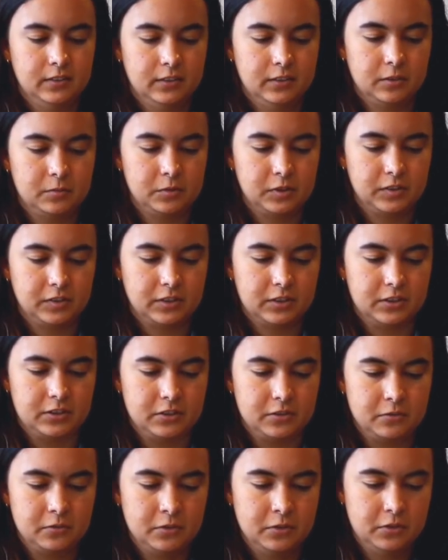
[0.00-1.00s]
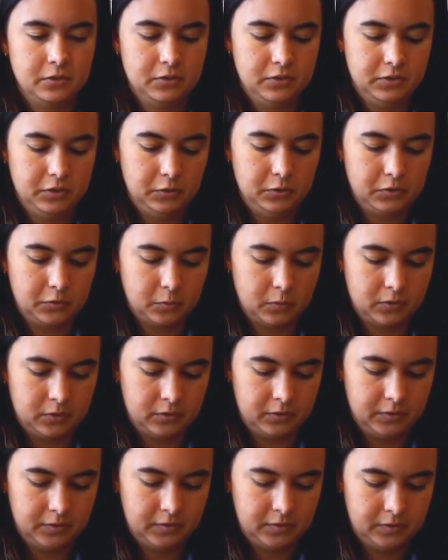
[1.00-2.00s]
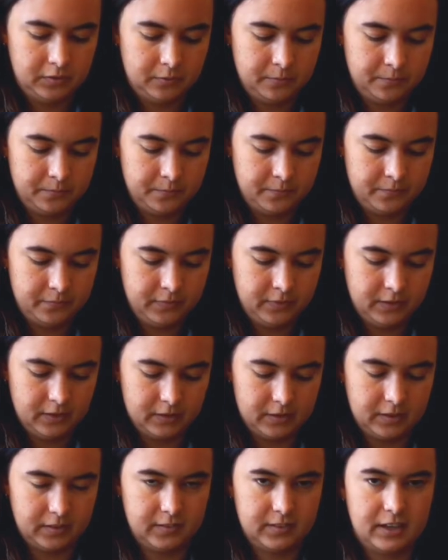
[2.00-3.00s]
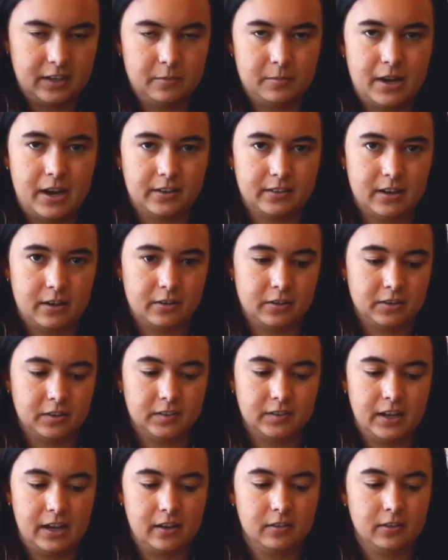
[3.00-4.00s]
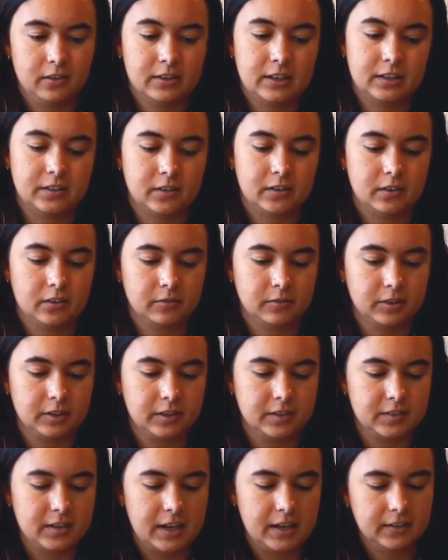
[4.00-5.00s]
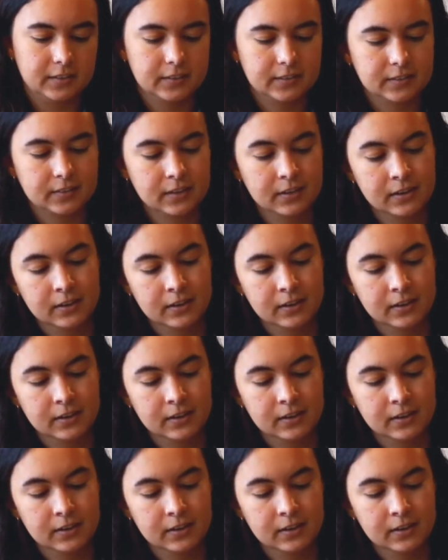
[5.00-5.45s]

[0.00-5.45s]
So I'm just going to do 2 swirls and set it back down on the scale. And that's all it really takes.